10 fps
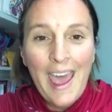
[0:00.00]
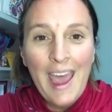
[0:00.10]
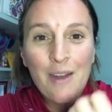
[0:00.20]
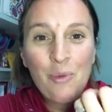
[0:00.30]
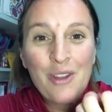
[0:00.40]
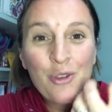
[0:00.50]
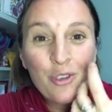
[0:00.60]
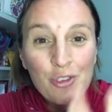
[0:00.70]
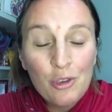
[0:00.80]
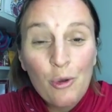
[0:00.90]
And when
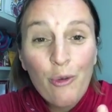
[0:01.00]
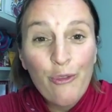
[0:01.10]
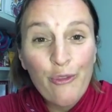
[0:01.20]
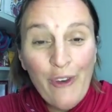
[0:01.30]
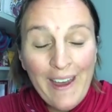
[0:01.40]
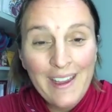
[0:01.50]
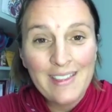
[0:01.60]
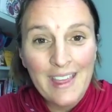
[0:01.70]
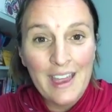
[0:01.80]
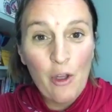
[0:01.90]
you do
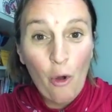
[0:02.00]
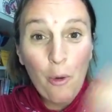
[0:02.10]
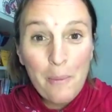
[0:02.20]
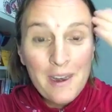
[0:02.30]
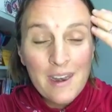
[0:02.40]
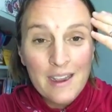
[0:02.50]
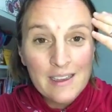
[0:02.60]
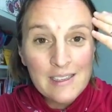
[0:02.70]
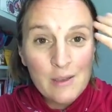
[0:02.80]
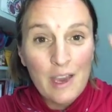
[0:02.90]
find that
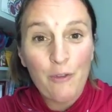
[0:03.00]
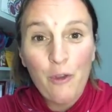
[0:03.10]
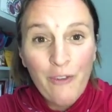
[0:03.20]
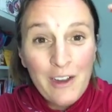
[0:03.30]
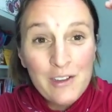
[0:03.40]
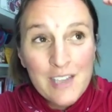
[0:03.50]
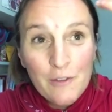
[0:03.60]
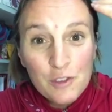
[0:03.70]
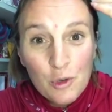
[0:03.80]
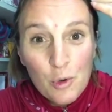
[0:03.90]
openness, if you find
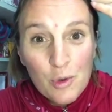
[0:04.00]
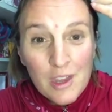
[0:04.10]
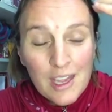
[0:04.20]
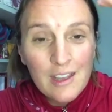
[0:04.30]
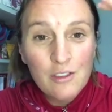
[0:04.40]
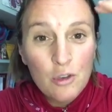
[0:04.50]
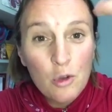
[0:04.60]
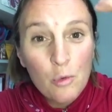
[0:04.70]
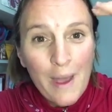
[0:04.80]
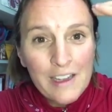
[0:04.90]
yourself too
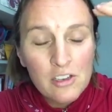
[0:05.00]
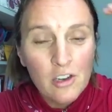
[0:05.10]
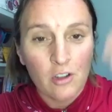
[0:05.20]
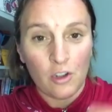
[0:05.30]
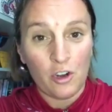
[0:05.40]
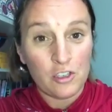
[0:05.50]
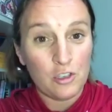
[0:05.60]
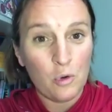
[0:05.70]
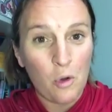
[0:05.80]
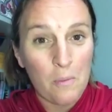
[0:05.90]
rational or
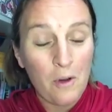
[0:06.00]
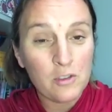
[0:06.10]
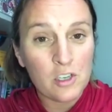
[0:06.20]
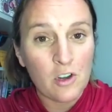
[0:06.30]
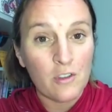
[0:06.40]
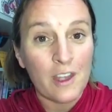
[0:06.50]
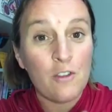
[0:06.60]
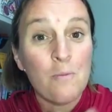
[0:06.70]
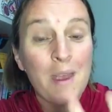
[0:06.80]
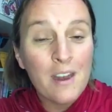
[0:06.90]
too emotional, then
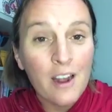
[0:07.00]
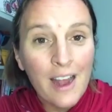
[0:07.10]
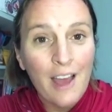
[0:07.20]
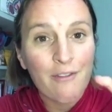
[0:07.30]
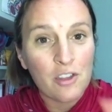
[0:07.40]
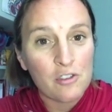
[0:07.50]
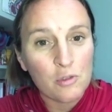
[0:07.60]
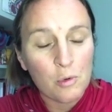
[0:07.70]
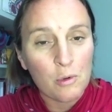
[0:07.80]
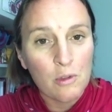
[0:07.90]
you may not have the
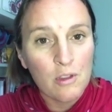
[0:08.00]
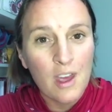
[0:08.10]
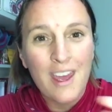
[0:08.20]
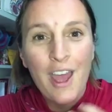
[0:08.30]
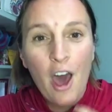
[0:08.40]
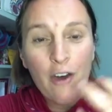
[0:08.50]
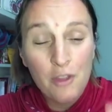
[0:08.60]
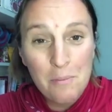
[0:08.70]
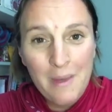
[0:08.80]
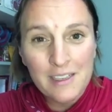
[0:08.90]
truth of
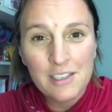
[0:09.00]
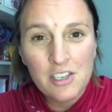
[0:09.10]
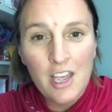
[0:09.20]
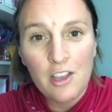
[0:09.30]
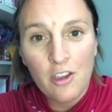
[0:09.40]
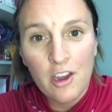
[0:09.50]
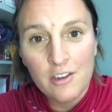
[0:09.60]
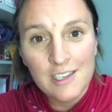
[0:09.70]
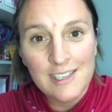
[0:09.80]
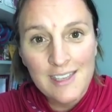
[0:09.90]
the message that you're
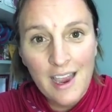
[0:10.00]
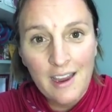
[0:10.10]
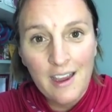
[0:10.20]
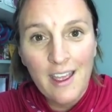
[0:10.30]
here to say.